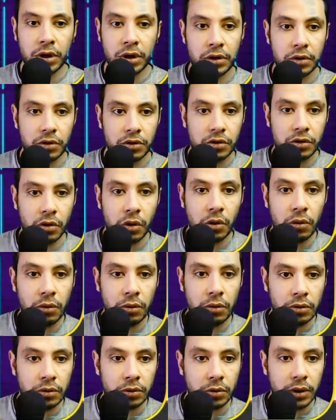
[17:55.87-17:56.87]
So
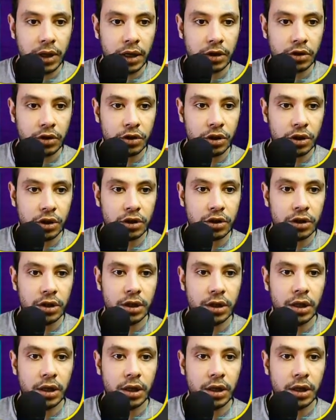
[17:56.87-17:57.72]
you can just